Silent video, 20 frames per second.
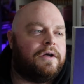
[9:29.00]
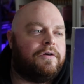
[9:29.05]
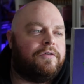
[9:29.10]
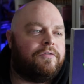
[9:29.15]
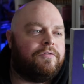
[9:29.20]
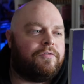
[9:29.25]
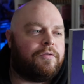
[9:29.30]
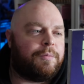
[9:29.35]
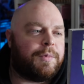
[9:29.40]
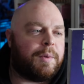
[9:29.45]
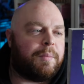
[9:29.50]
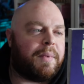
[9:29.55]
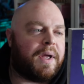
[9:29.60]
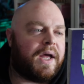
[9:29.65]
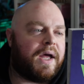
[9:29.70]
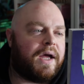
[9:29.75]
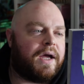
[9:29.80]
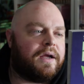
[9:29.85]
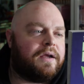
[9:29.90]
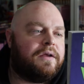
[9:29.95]
From the
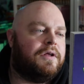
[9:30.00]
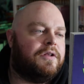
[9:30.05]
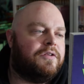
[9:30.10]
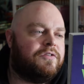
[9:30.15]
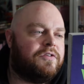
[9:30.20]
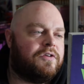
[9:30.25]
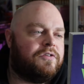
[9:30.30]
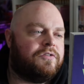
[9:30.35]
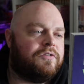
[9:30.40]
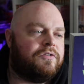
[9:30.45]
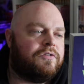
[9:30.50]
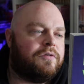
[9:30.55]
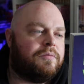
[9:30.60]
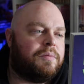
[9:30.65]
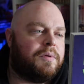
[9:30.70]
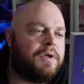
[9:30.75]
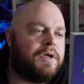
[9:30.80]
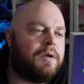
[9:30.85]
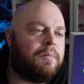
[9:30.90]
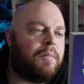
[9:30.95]
back, it says, in
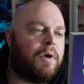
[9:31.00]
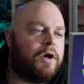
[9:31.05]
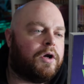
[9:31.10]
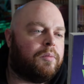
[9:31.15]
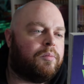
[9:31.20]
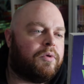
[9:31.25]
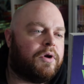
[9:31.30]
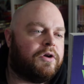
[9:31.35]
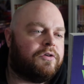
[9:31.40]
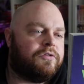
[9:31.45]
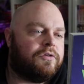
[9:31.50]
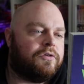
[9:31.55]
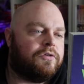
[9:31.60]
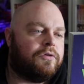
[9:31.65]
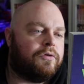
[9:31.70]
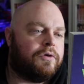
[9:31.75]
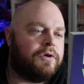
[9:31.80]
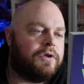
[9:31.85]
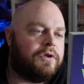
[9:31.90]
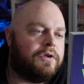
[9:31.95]
Japan, manga prankster
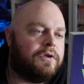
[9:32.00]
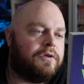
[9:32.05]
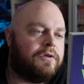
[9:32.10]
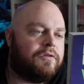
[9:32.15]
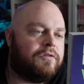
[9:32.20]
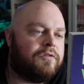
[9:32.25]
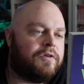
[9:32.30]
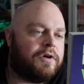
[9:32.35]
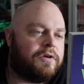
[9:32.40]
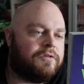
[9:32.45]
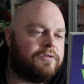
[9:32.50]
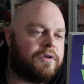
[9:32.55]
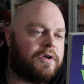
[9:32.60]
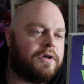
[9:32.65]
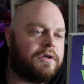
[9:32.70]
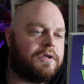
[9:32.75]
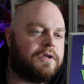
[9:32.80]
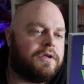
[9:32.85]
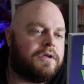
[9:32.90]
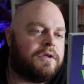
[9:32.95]
Tony
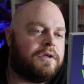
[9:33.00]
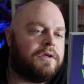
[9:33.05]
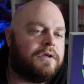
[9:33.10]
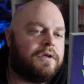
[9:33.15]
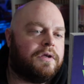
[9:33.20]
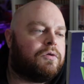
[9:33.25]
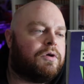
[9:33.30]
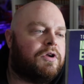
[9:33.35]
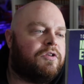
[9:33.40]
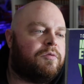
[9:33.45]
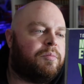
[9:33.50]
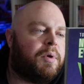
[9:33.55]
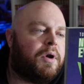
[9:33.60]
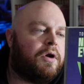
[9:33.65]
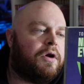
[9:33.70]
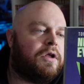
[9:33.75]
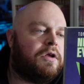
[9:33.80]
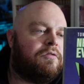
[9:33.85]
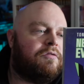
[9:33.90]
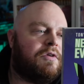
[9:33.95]
Takazaki creates a
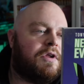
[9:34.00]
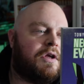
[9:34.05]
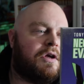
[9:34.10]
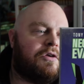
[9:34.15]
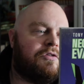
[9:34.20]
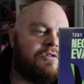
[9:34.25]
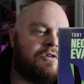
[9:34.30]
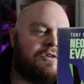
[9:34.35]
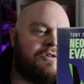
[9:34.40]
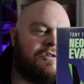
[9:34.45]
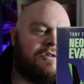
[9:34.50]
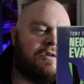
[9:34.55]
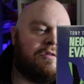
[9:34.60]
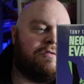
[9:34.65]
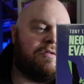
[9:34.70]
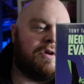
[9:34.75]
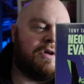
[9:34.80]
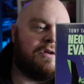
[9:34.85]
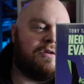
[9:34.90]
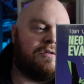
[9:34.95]
parody of Neon Genesis
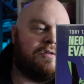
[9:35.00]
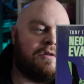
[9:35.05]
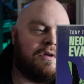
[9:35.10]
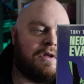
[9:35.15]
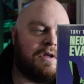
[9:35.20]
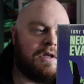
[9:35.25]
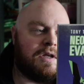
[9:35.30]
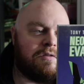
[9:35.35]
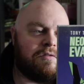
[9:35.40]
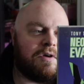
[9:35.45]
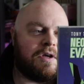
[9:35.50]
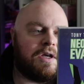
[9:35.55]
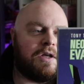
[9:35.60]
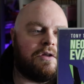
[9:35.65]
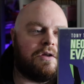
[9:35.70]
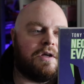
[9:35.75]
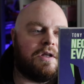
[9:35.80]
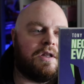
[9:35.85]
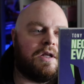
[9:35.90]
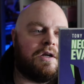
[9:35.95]

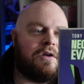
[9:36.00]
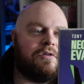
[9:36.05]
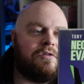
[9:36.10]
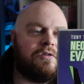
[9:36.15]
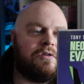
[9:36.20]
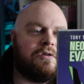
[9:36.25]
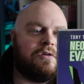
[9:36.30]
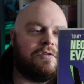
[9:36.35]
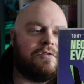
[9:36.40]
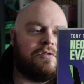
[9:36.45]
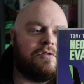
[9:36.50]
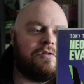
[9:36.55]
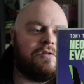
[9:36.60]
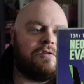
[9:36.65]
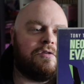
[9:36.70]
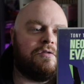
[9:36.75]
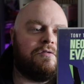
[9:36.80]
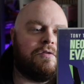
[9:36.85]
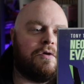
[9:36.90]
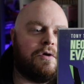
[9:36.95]
Evangelion that is
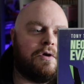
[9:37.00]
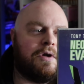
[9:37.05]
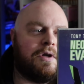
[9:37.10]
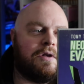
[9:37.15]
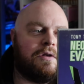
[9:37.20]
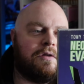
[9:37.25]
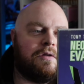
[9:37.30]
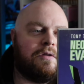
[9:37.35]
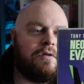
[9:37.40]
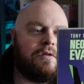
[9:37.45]
consistently voted